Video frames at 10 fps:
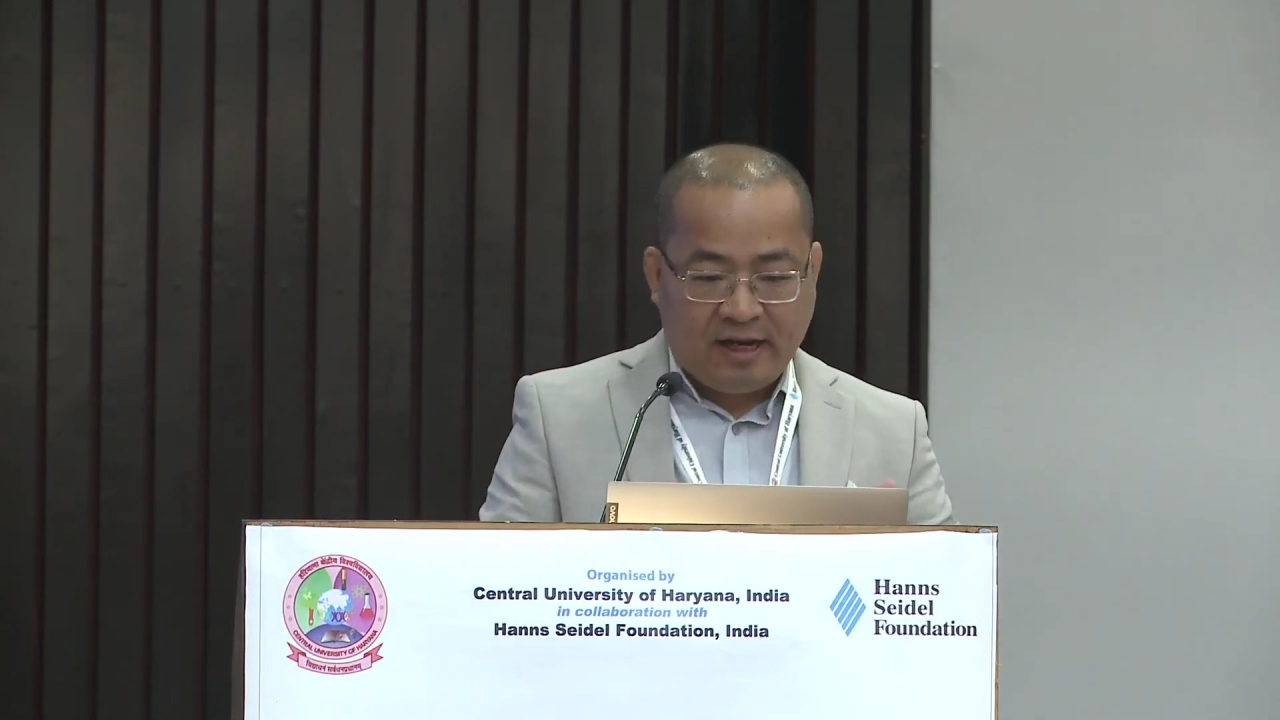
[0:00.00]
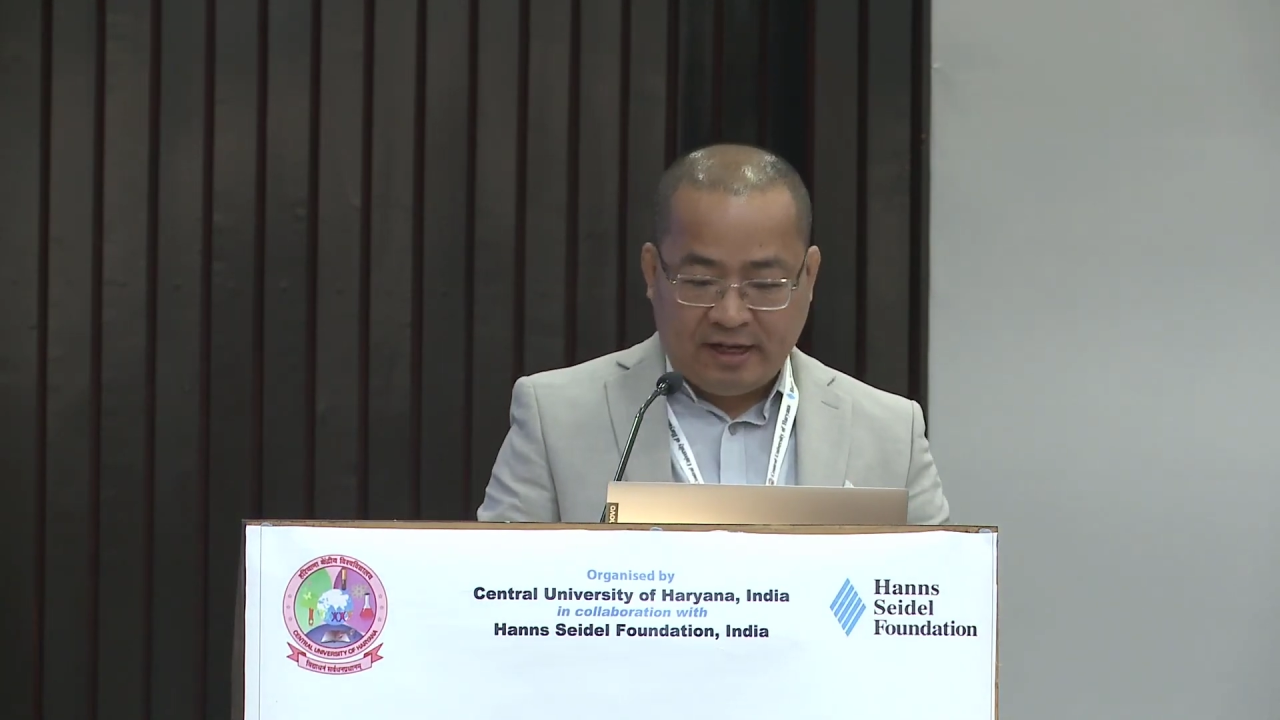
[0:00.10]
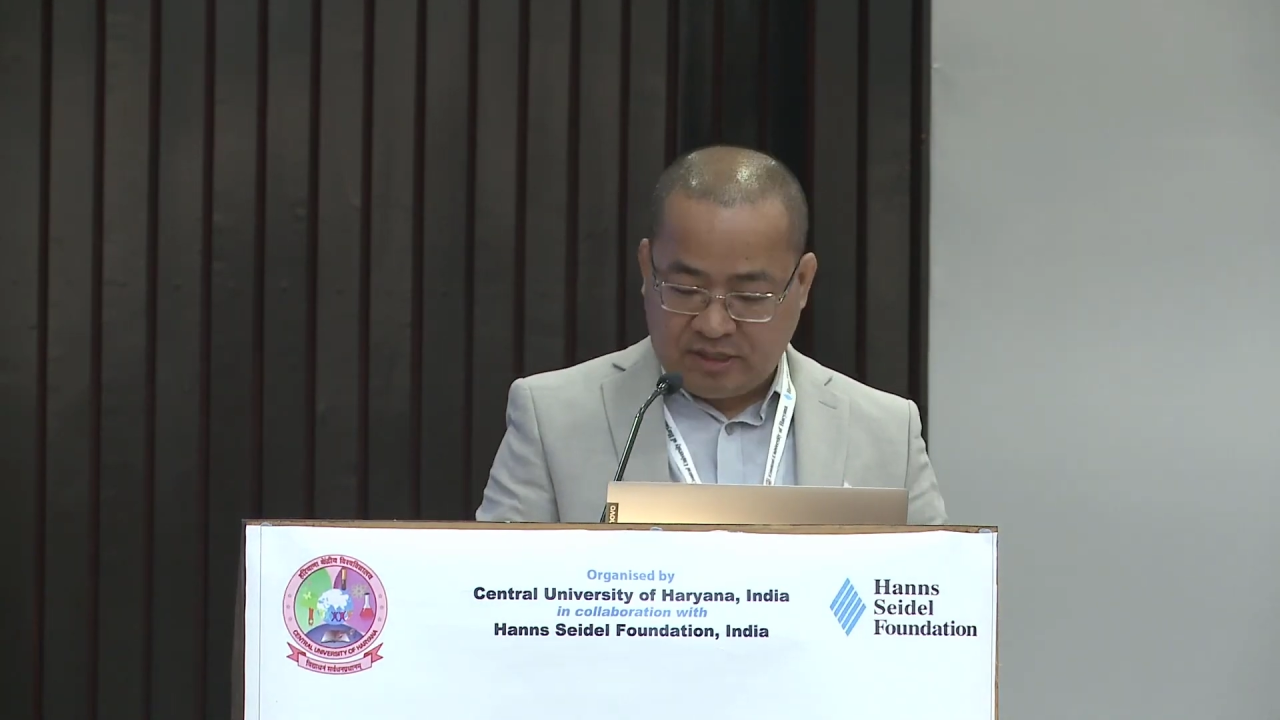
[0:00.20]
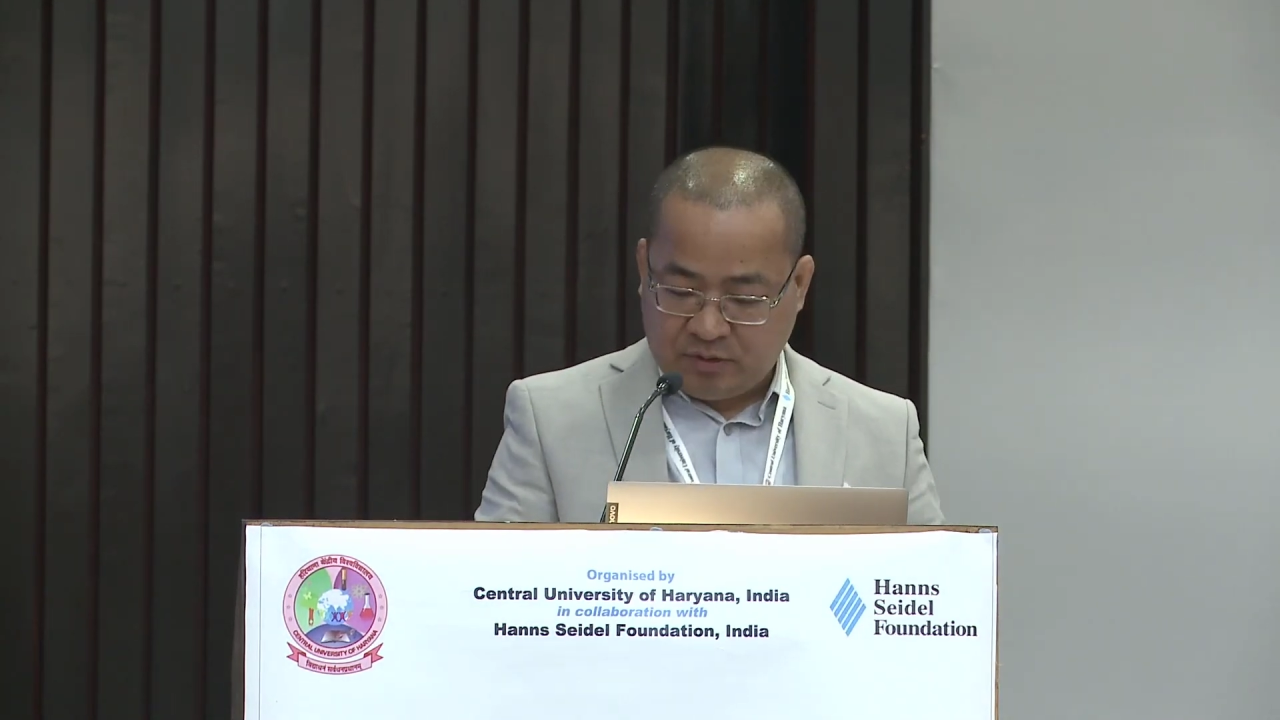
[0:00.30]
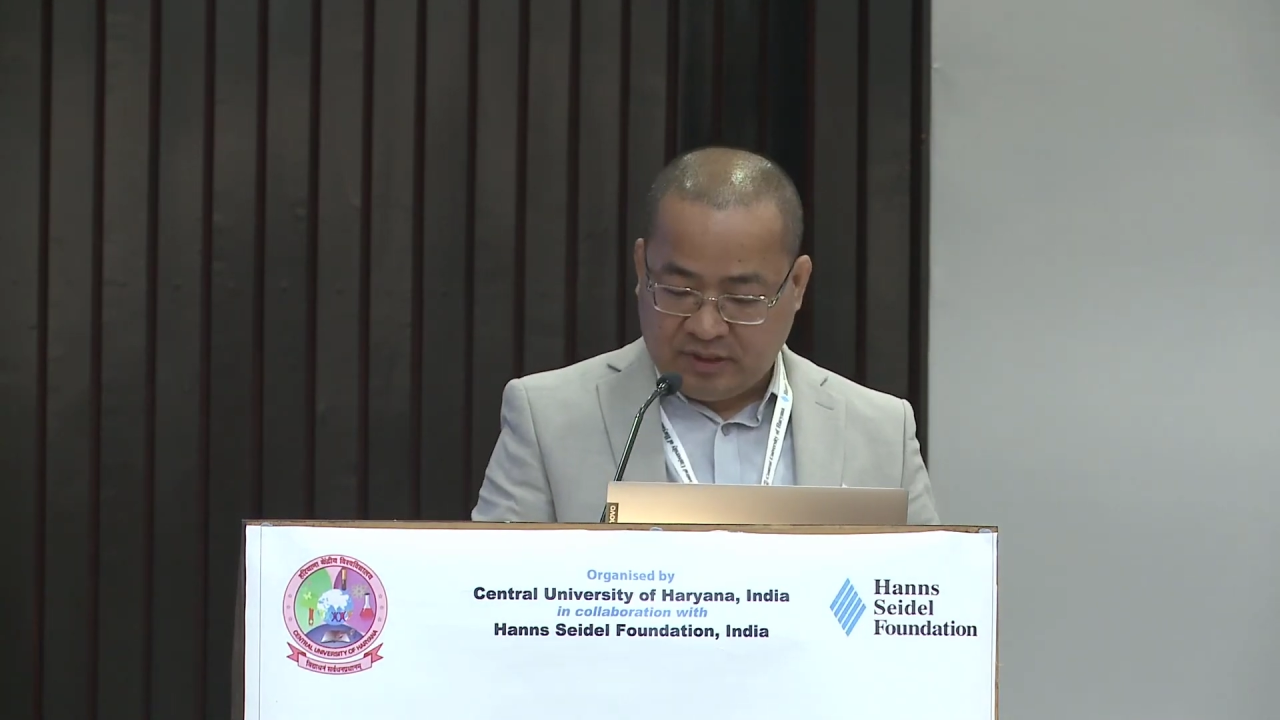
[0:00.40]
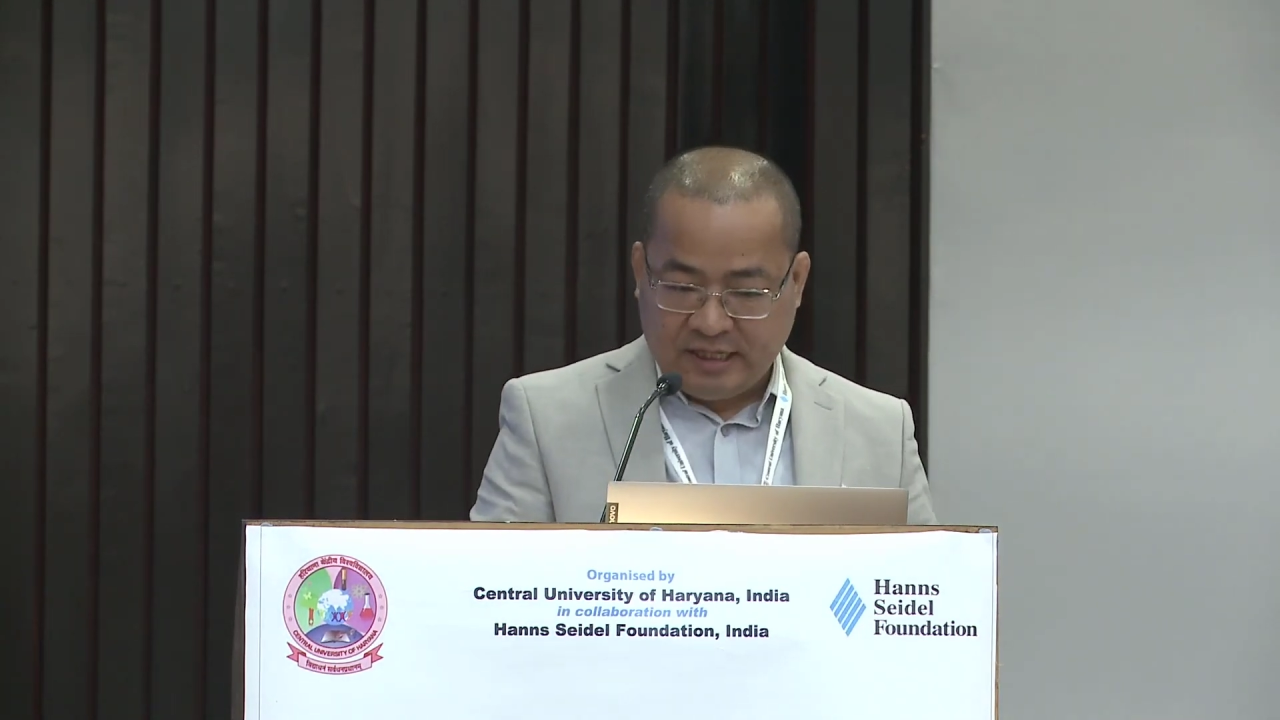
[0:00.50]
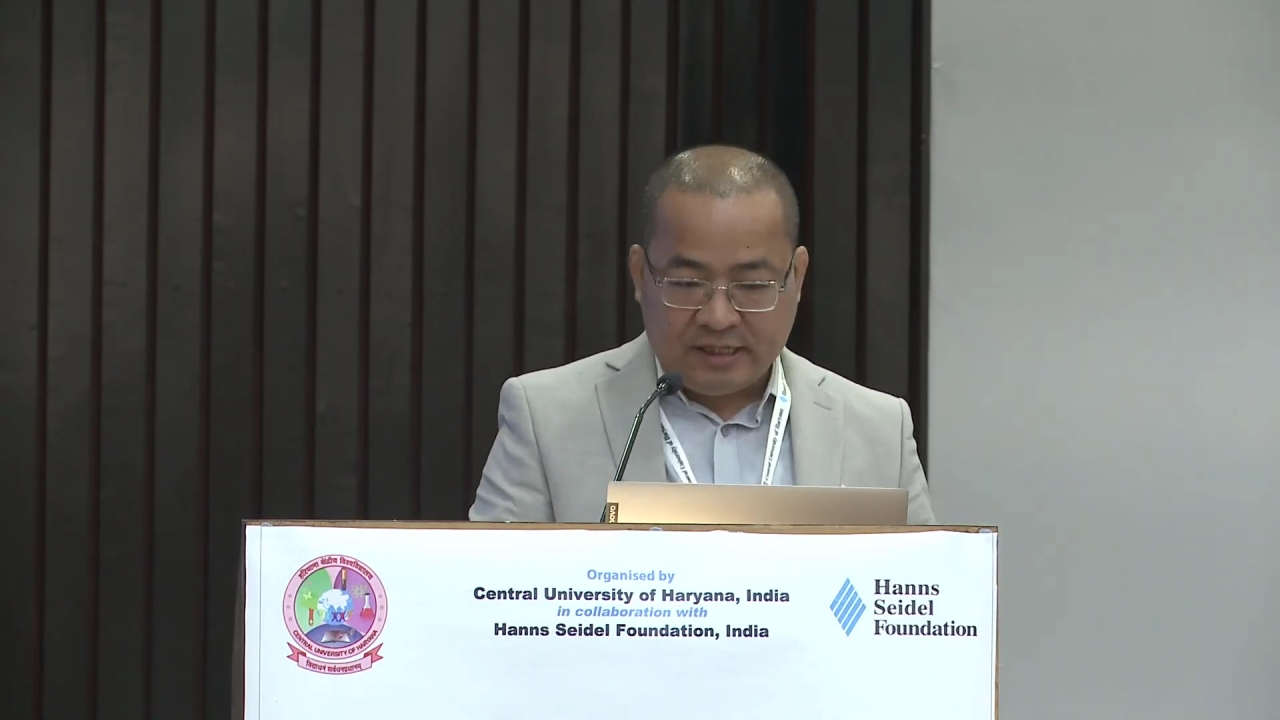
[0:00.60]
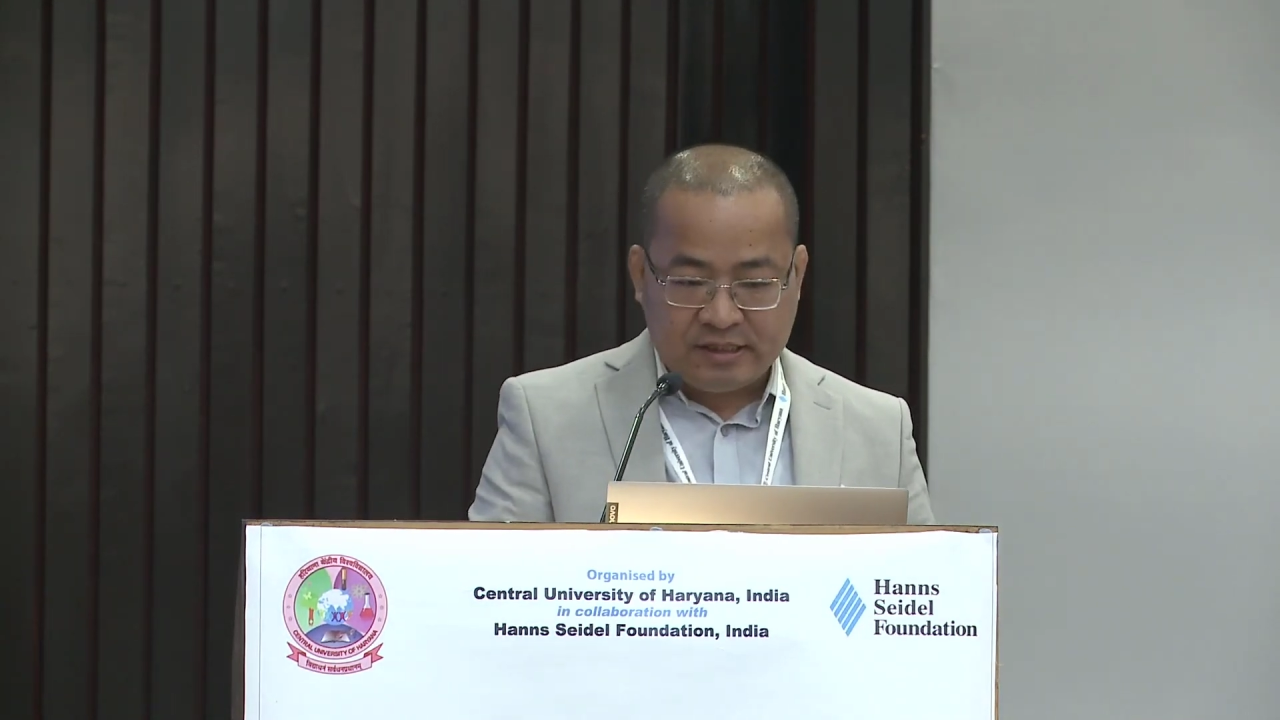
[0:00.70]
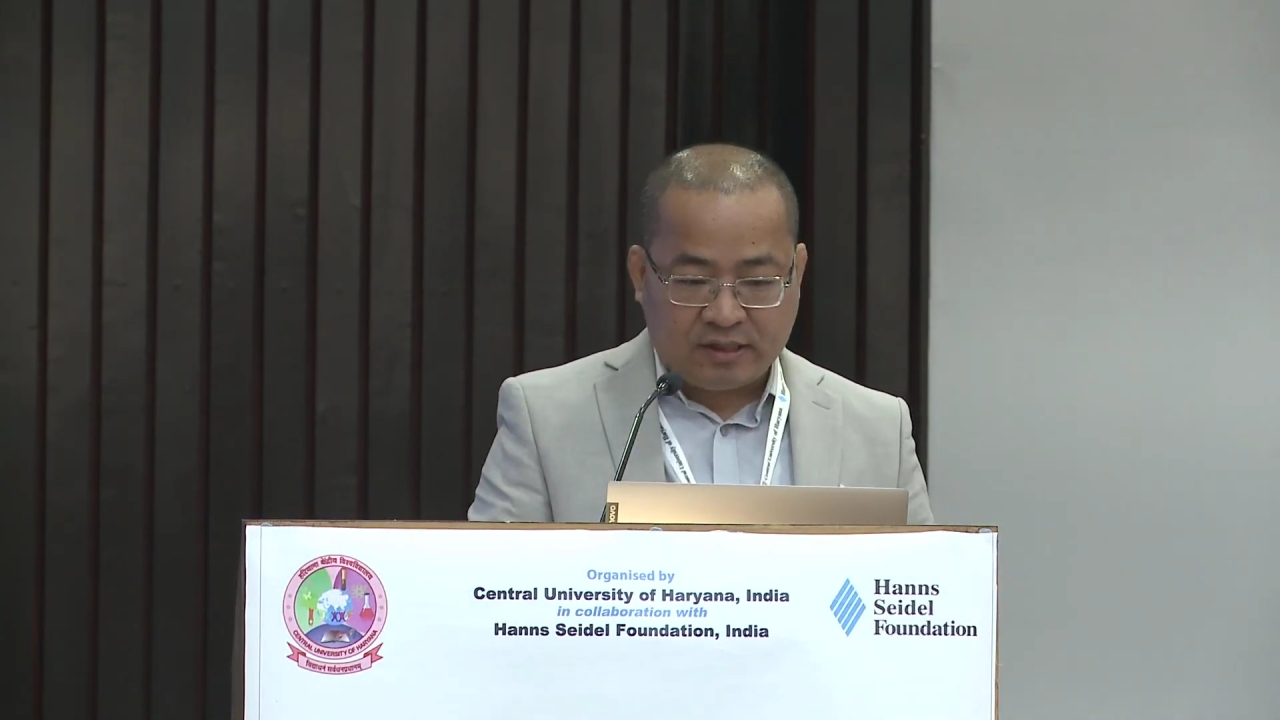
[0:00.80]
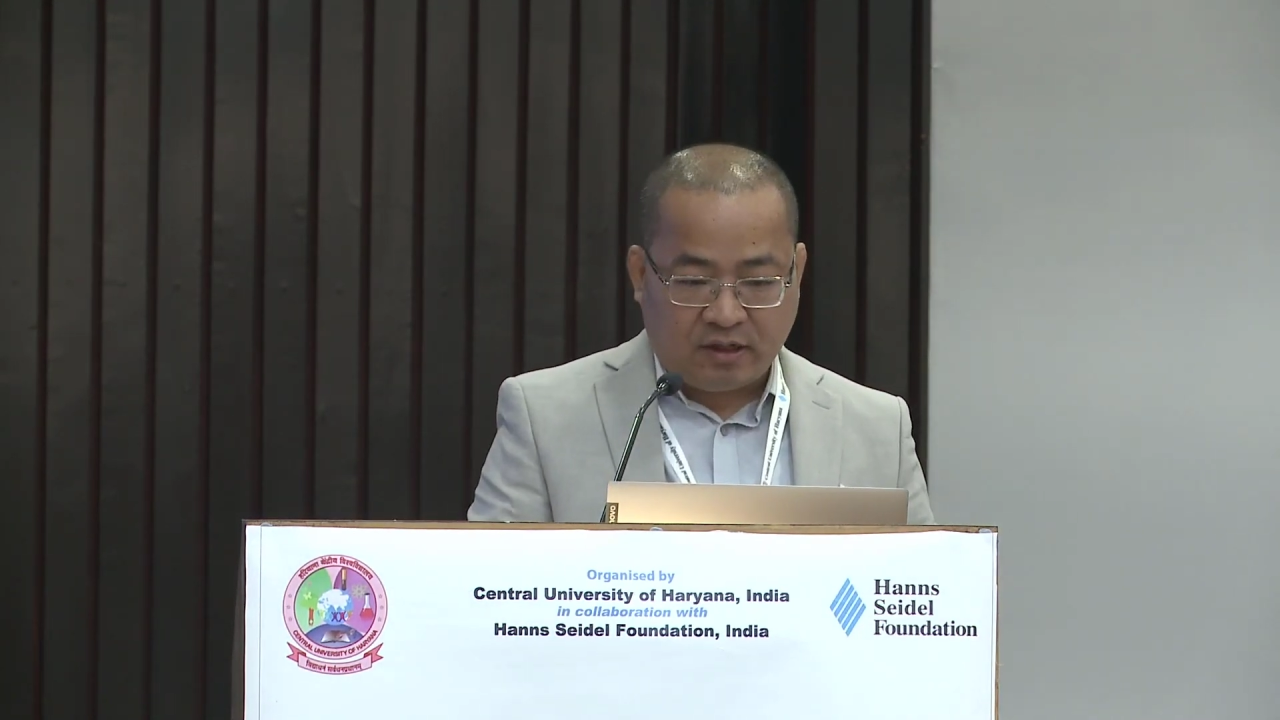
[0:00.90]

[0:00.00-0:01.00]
laid out this,